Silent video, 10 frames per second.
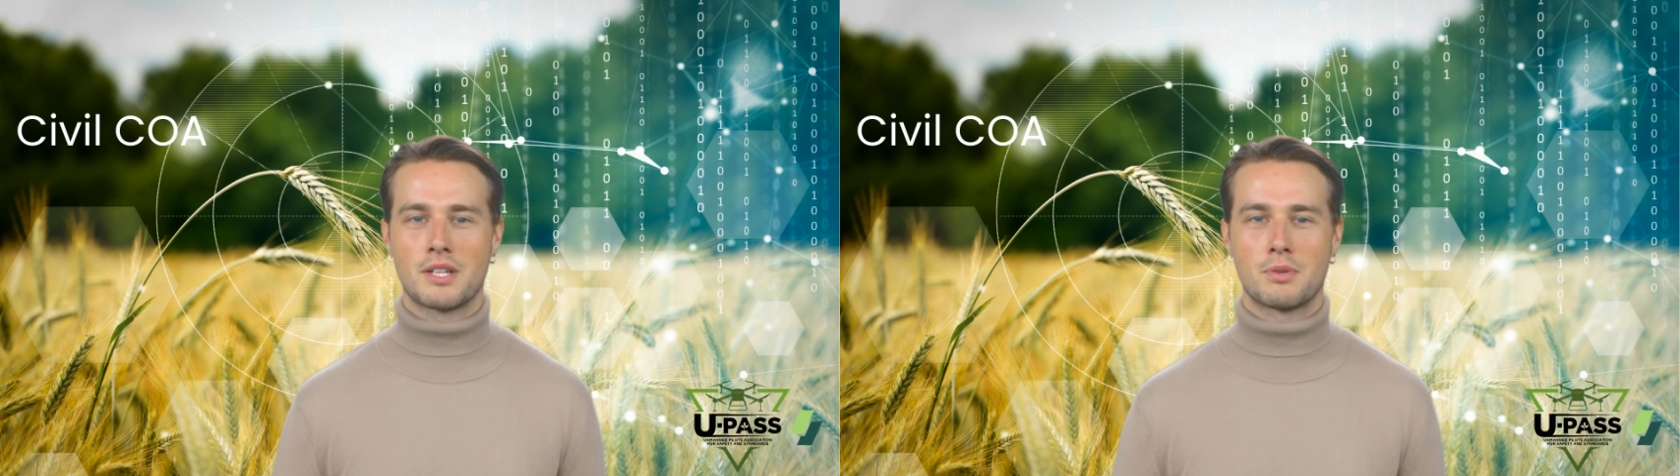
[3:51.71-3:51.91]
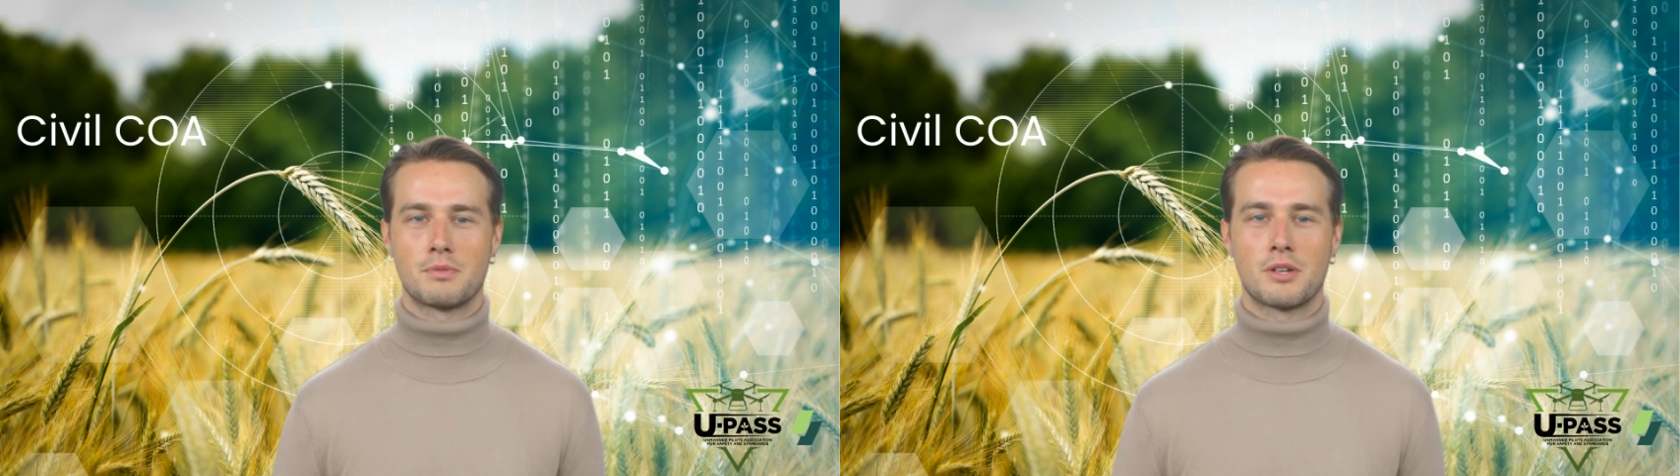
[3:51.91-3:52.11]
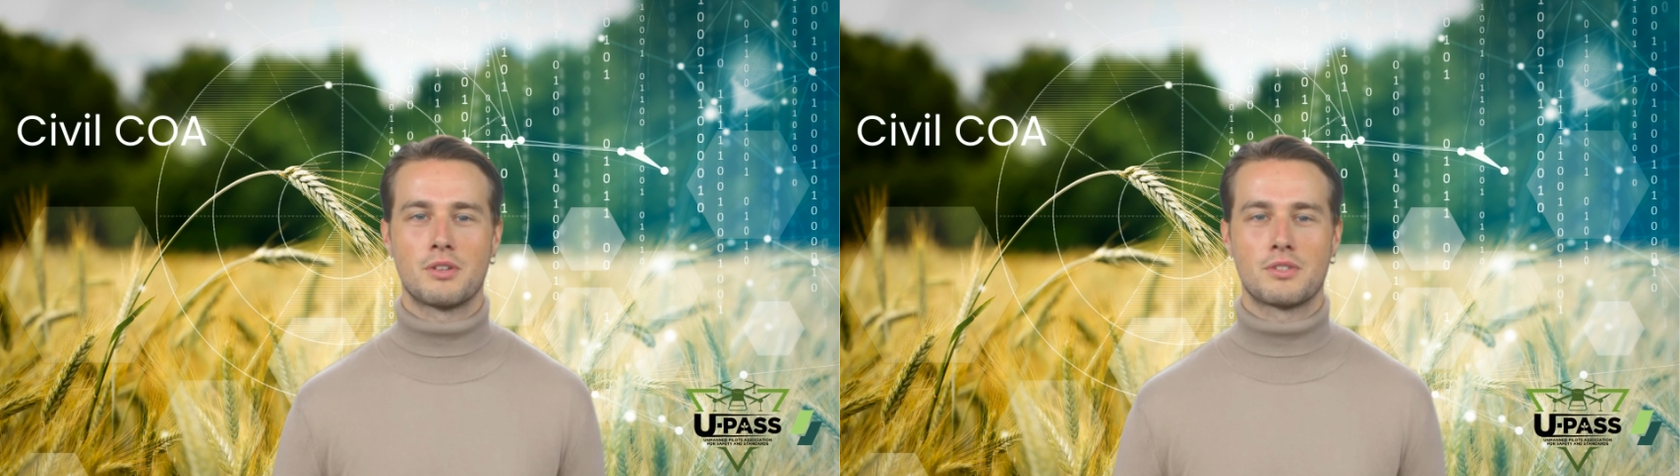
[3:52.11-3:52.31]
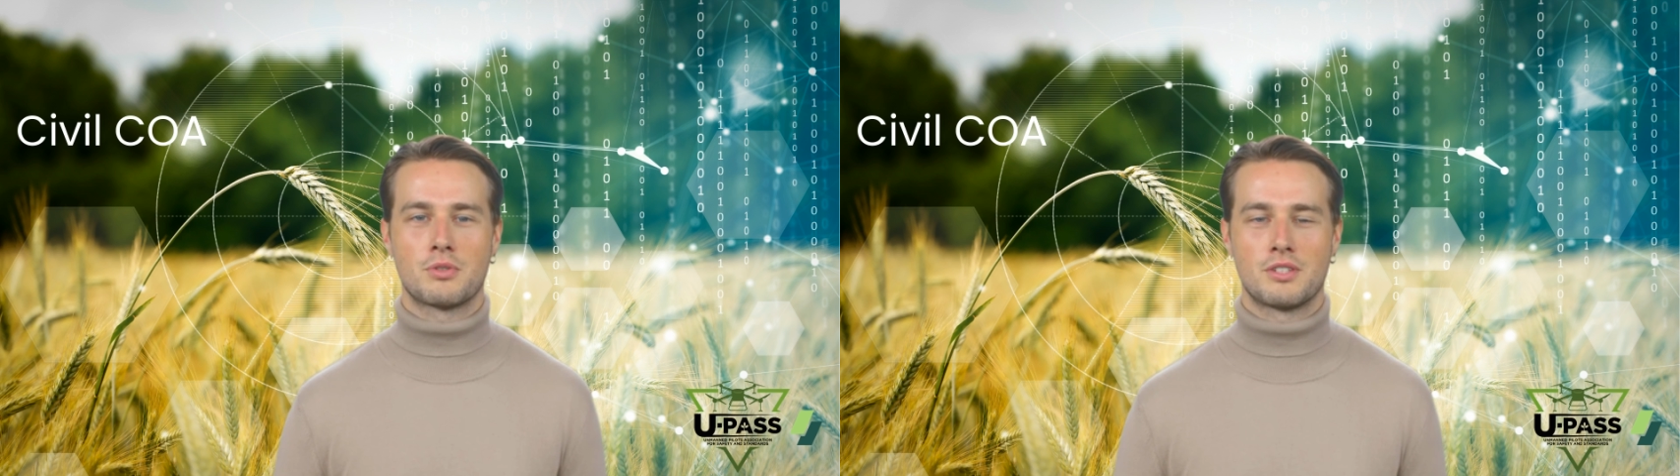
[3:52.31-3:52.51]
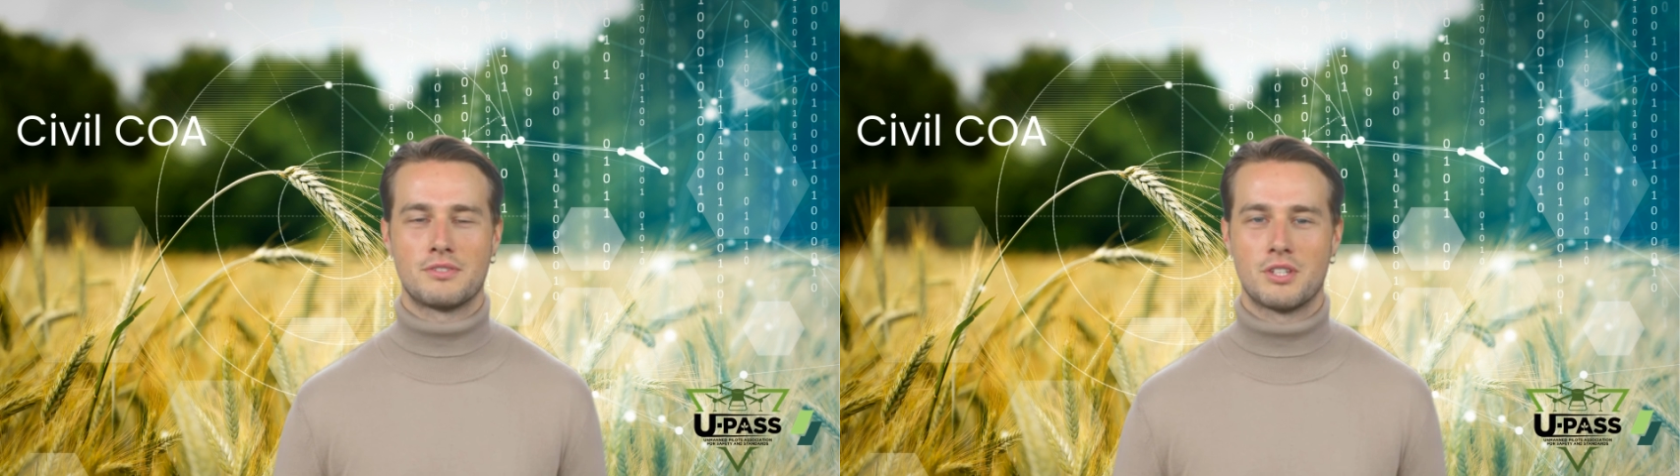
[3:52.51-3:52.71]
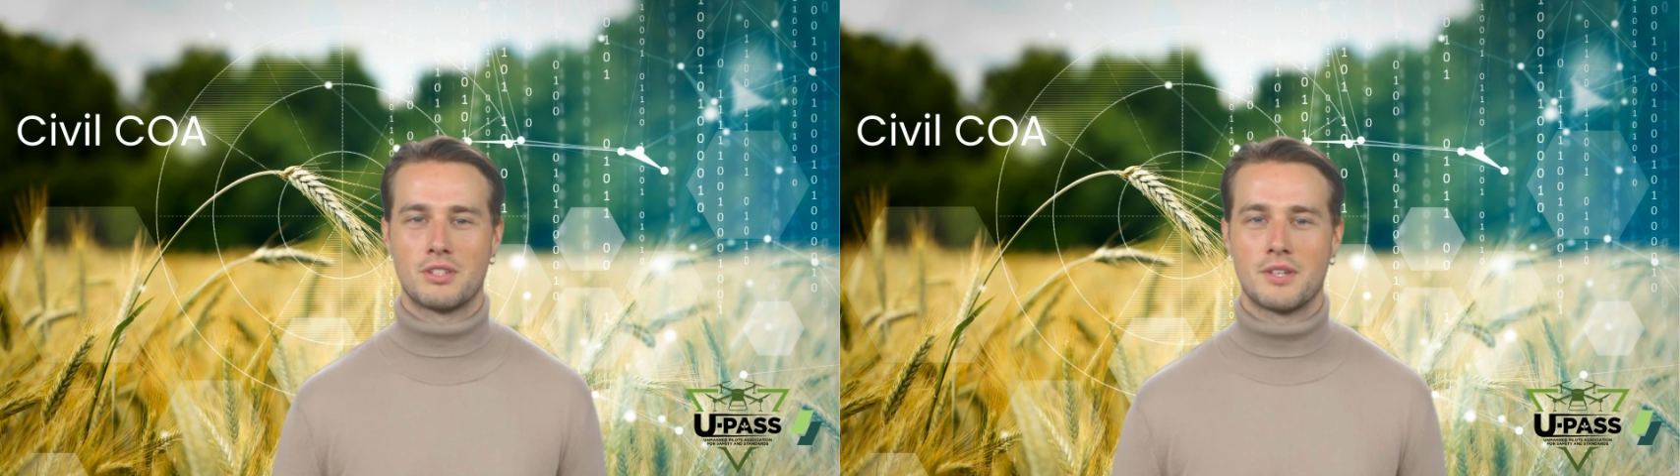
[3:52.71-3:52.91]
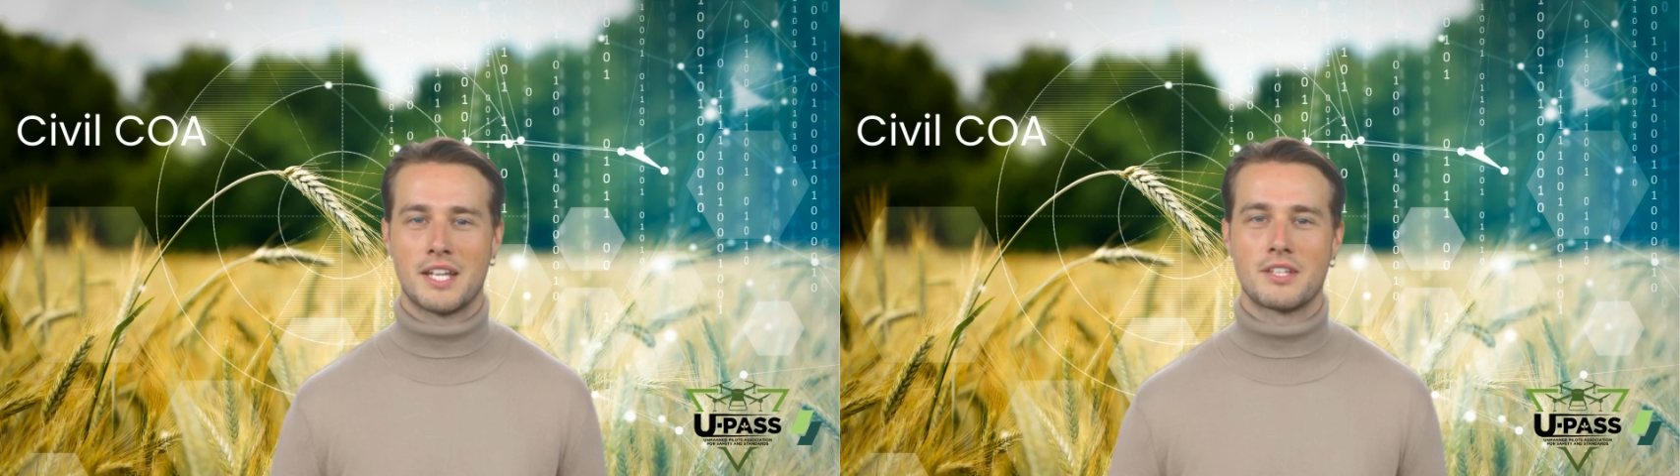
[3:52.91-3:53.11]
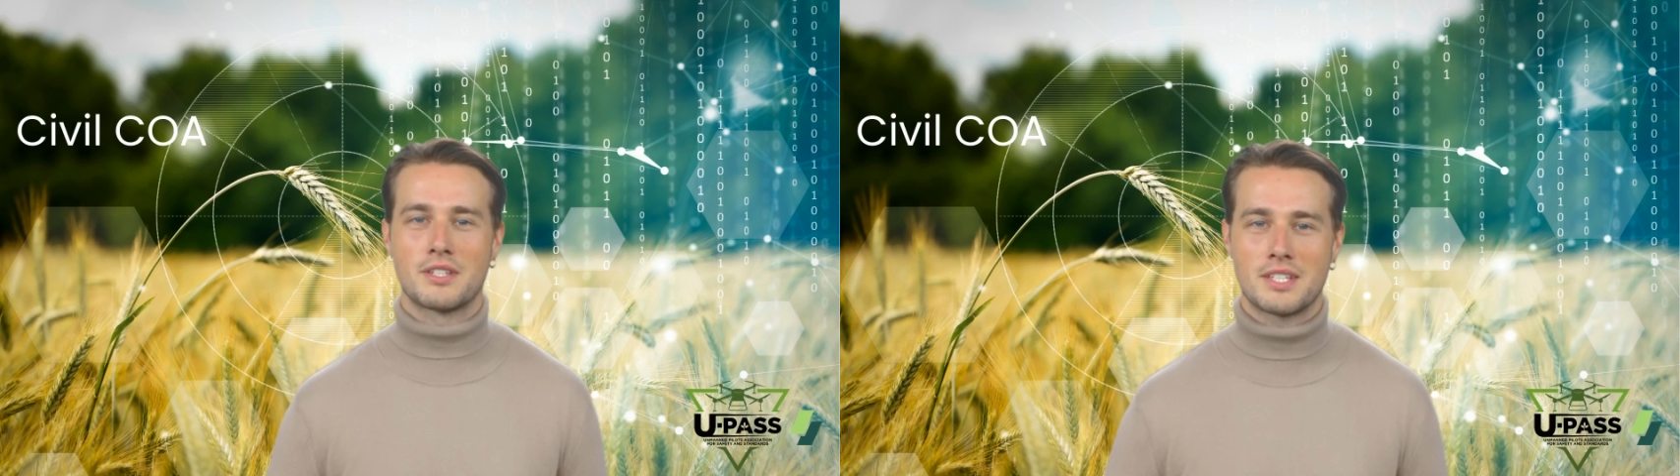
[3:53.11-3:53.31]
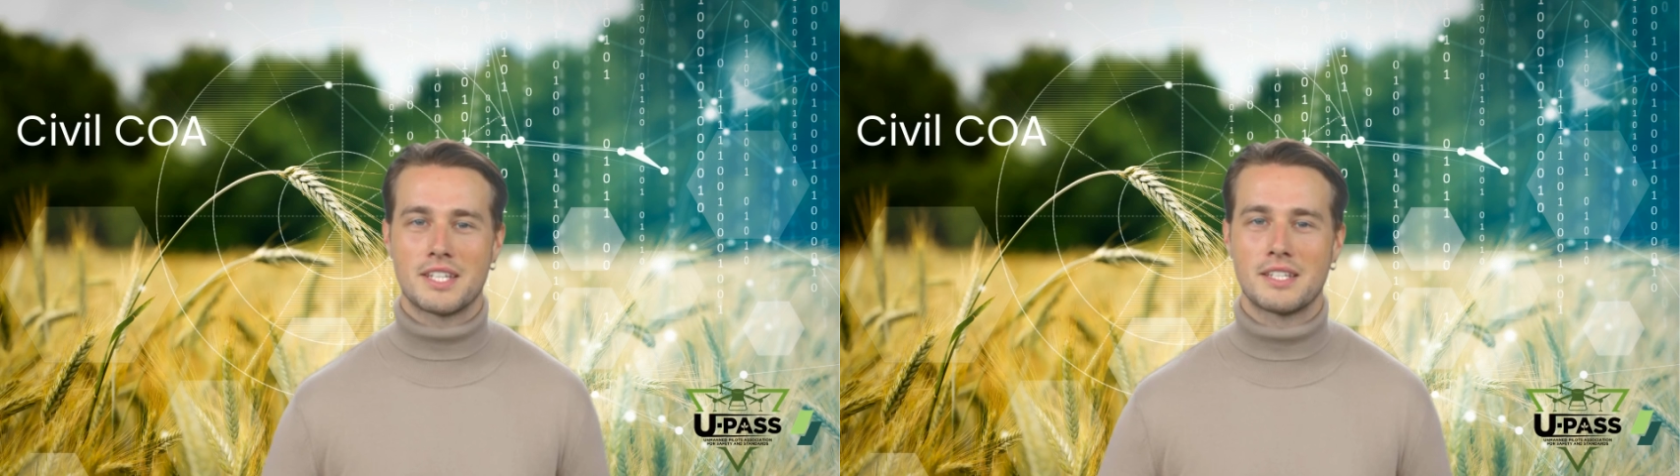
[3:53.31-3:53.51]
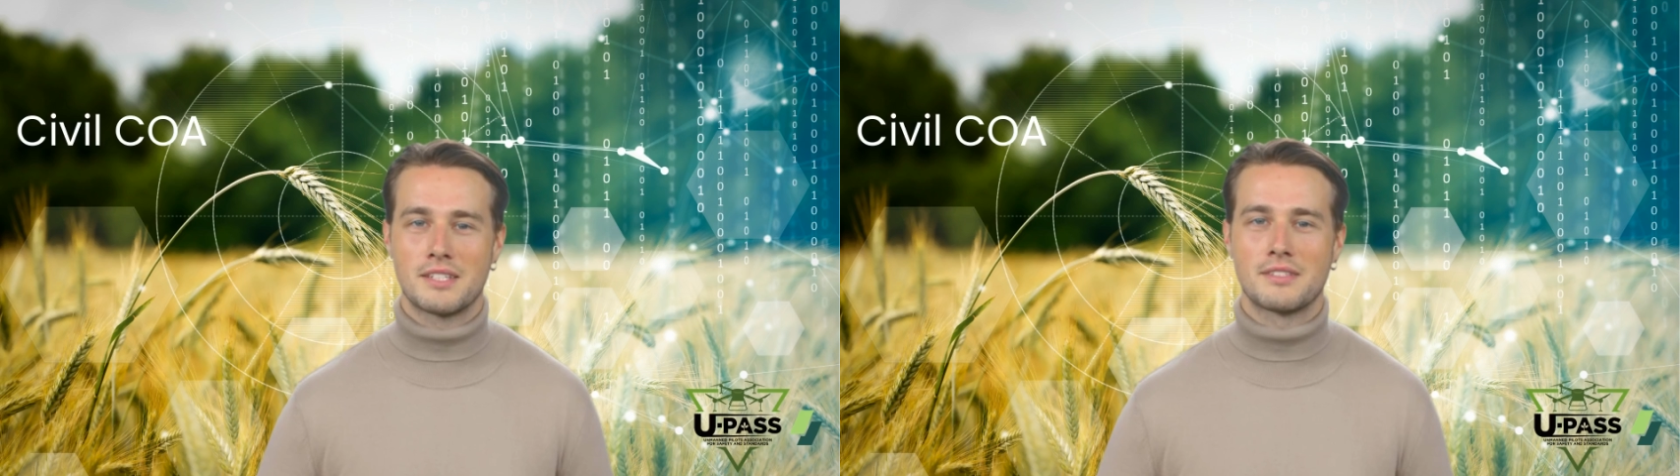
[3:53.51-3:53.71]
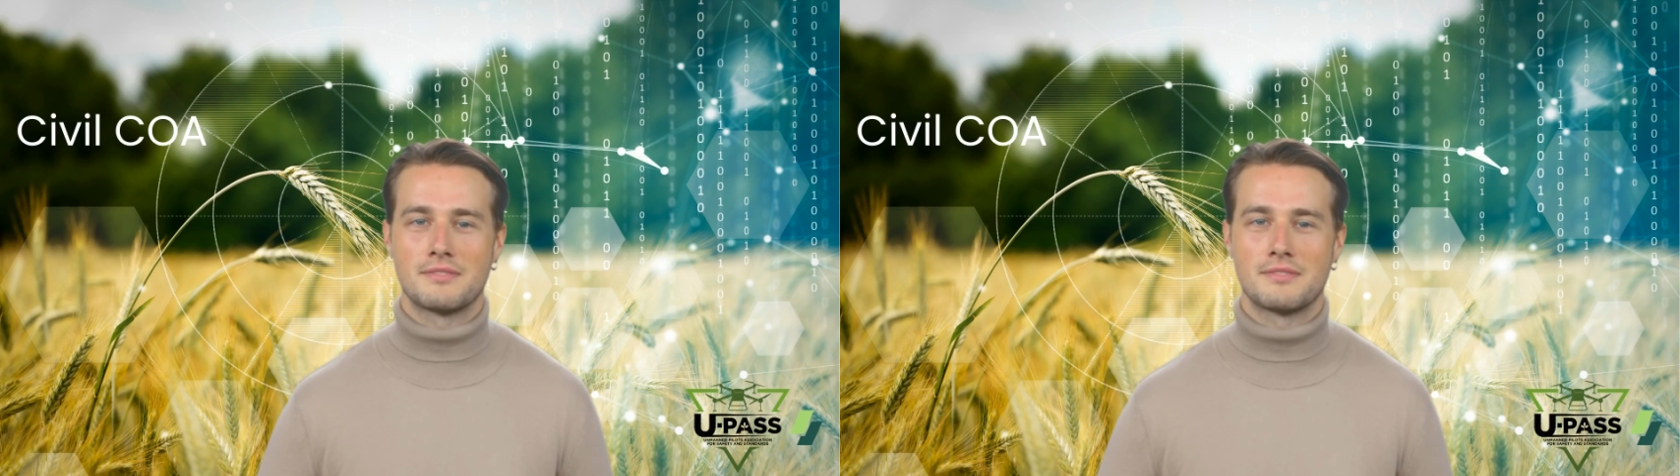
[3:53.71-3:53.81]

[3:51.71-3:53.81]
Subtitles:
is approved or if further action is needed.